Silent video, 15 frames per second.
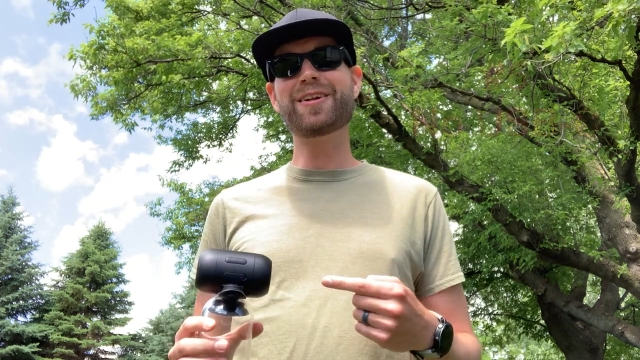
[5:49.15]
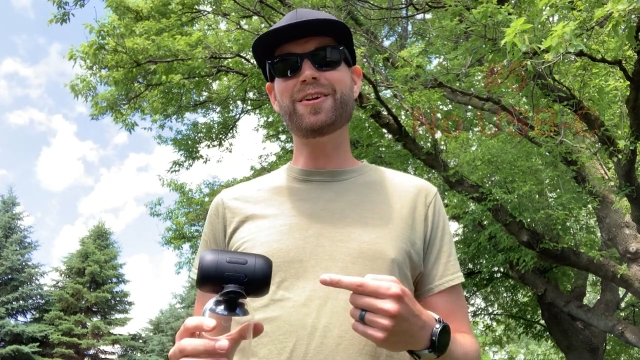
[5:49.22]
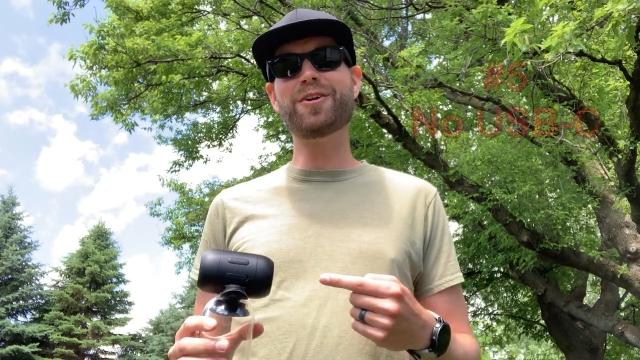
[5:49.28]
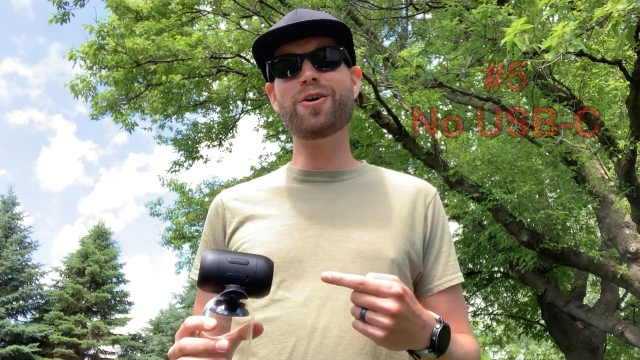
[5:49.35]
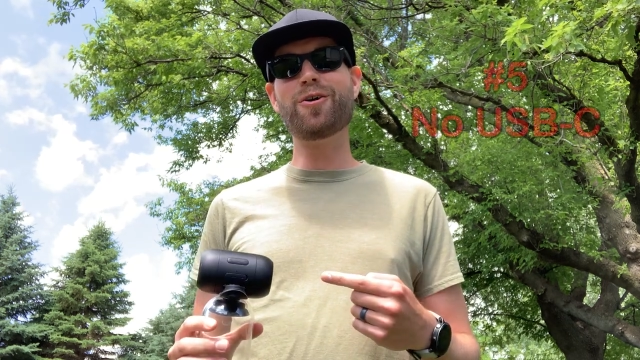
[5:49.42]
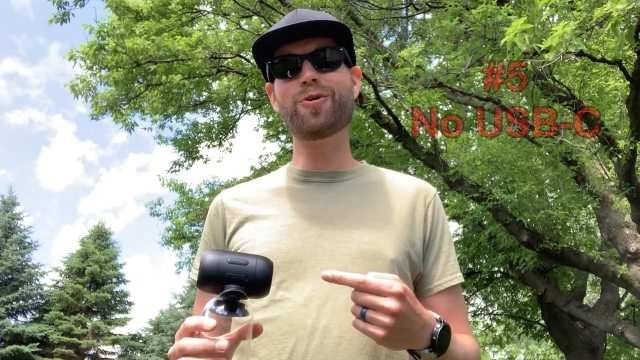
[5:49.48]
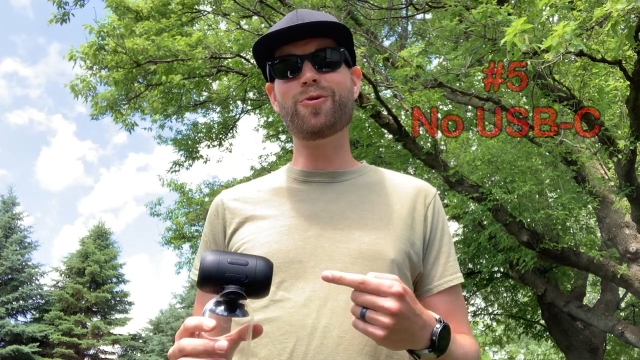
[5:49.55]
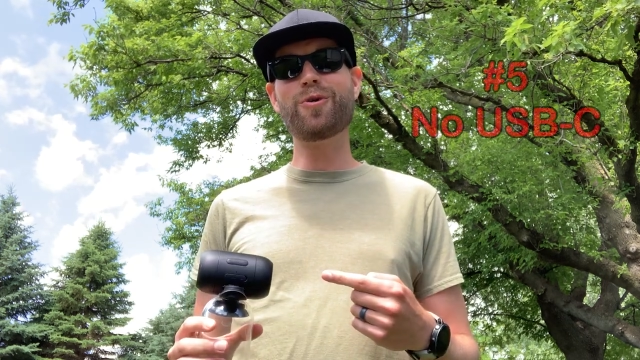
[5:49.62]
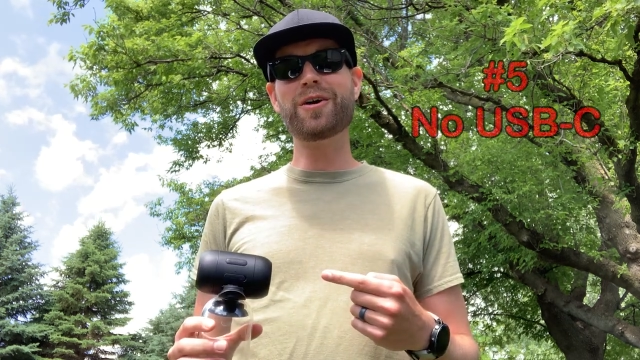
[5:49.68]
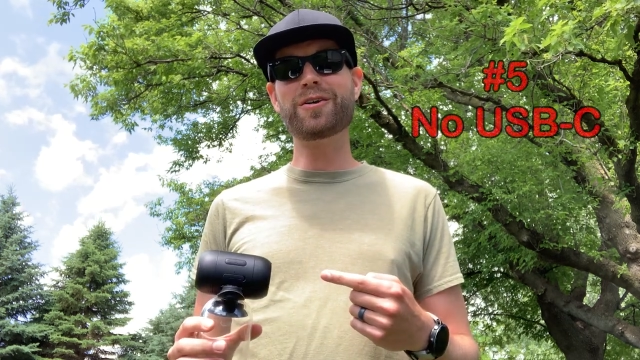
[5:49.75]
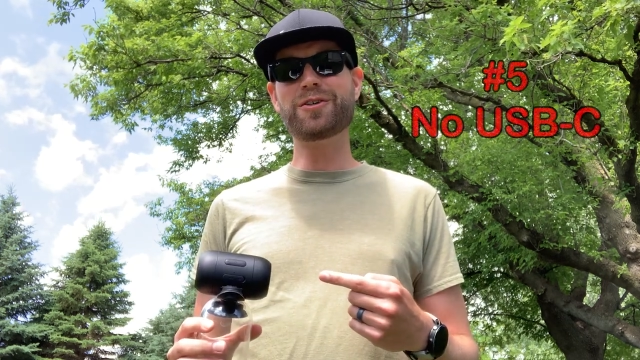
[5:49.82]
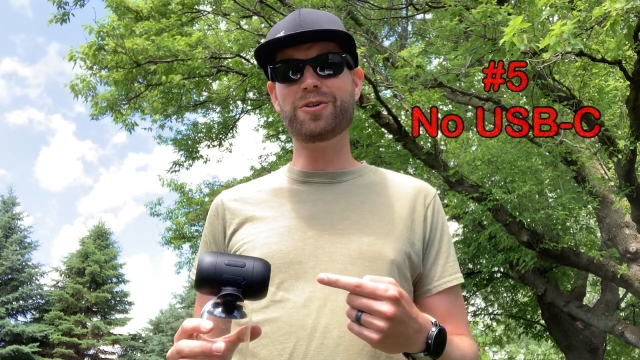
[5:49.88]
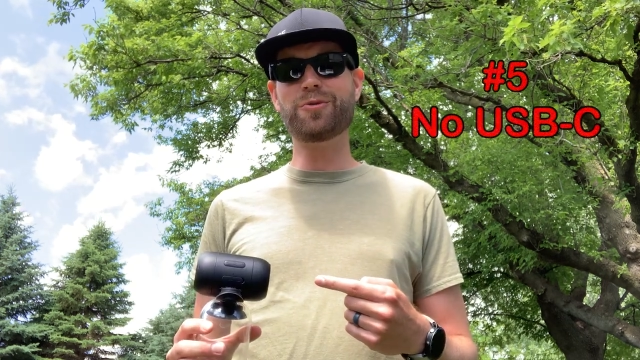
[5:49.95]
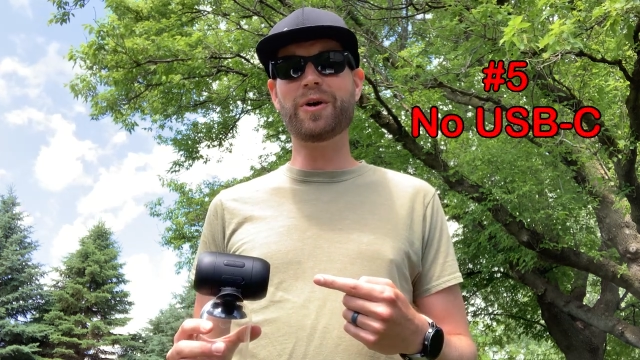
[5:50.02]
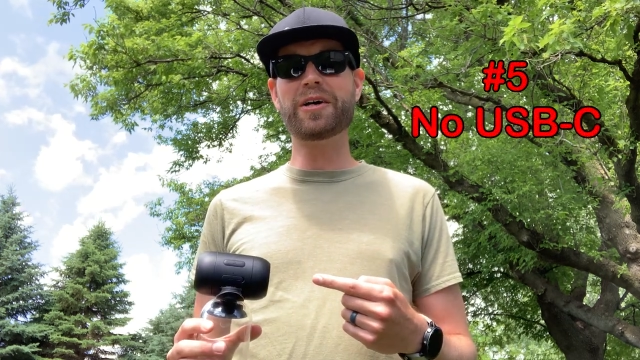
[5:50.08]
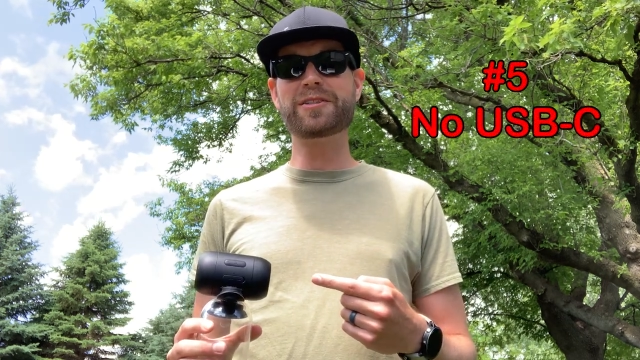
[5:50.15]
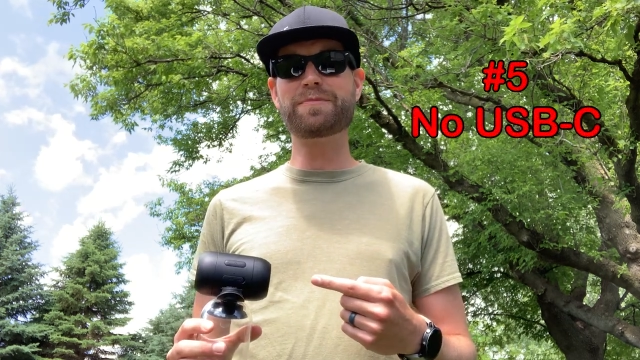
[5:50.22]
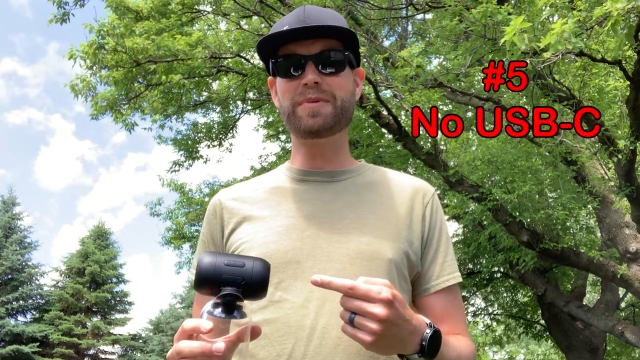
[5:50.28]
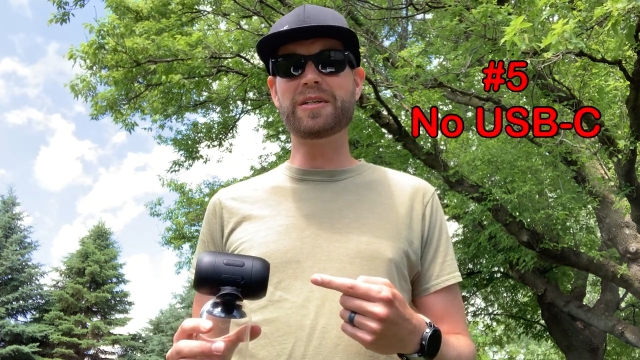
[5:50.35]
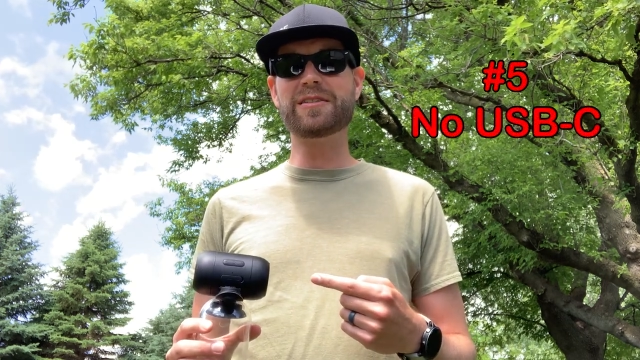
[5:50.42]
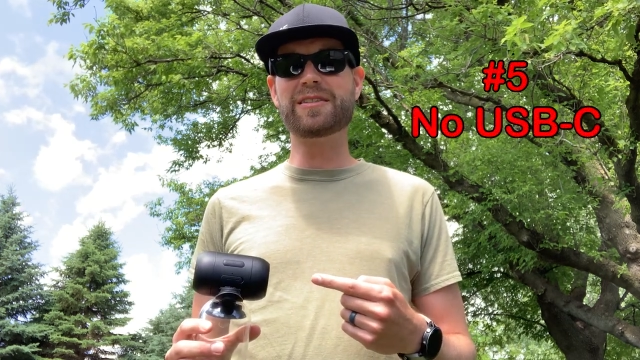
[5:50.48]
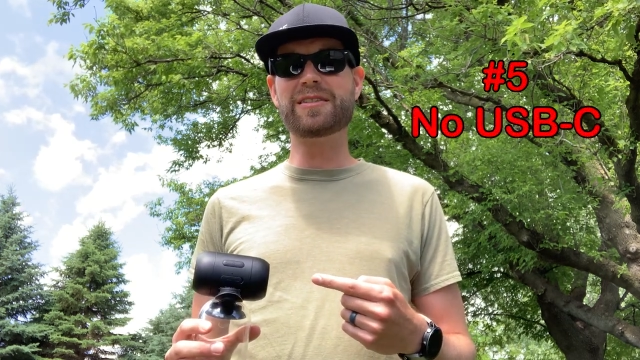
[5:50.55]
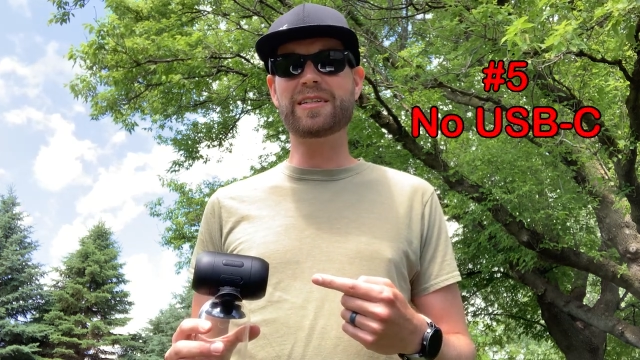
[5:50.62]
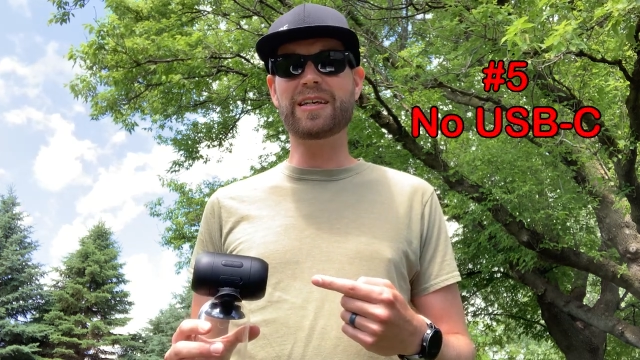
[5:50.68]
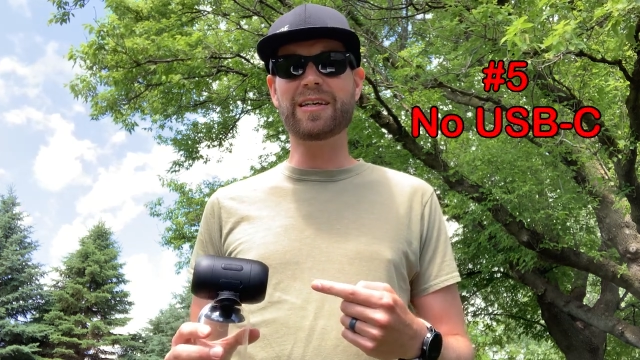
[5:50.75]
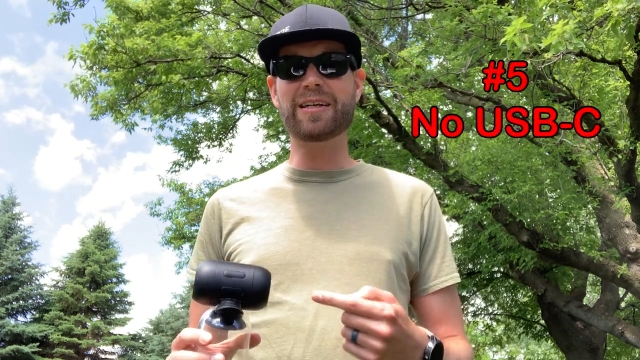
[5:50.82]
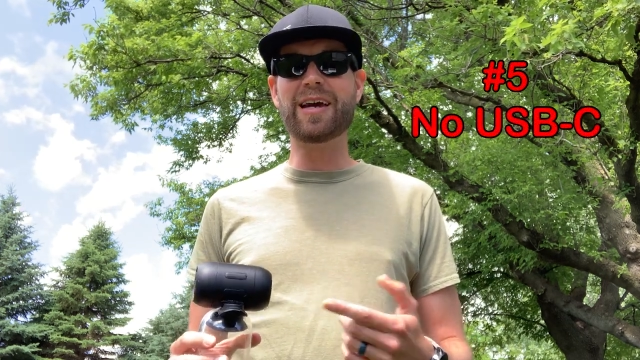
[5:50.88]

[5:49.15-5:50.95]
no USB-C.